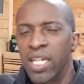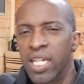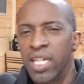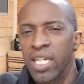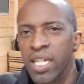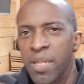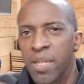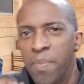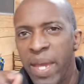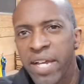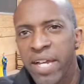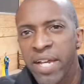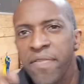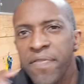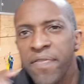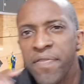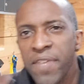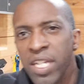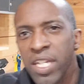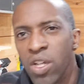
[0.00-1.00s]
make a
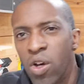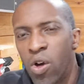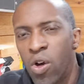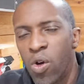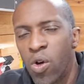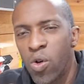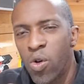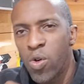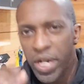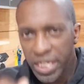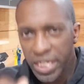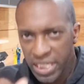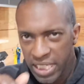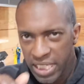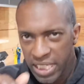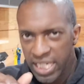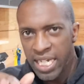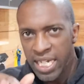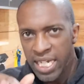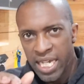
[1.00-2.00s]
video
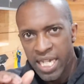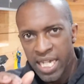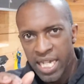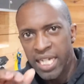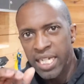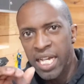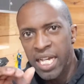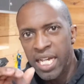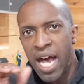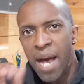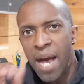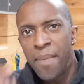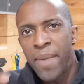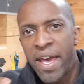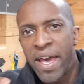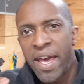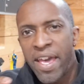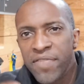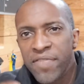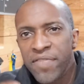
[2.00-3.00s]
quickly on
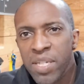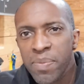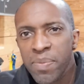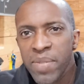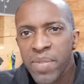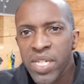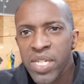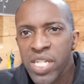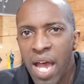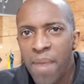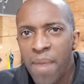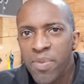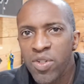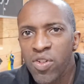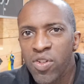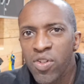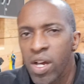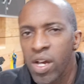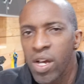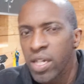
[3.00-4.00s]
my FTB shop
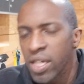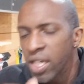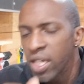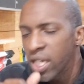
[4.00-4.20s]
truck.